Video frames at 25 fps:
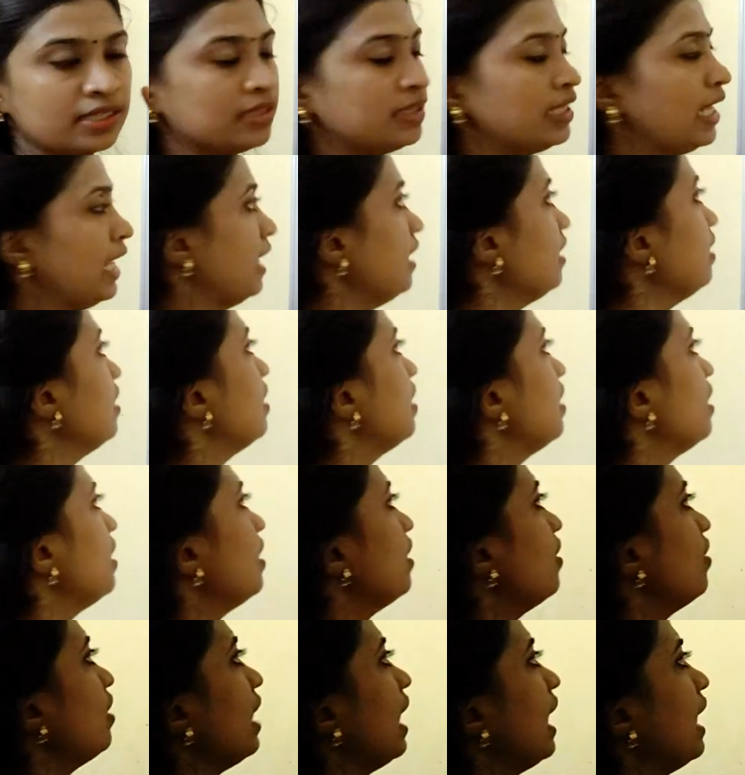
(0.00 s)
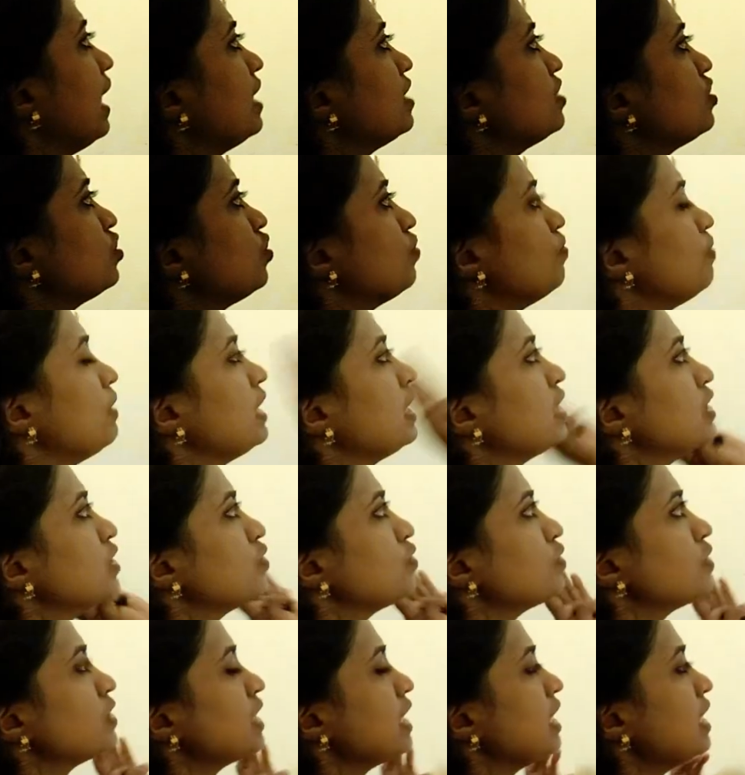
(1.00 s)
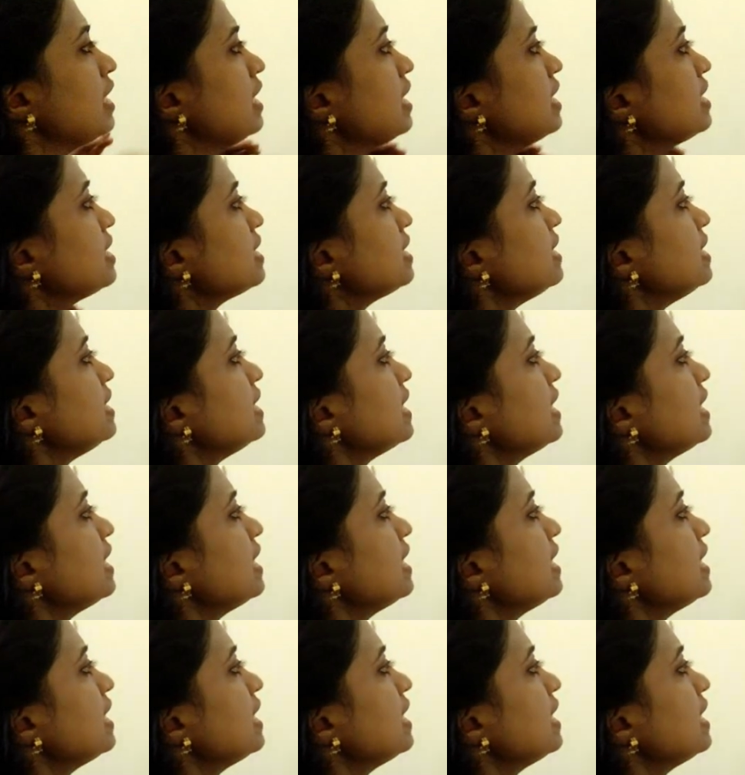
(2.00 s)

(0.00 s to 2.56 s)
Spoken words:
then A is to B is to C is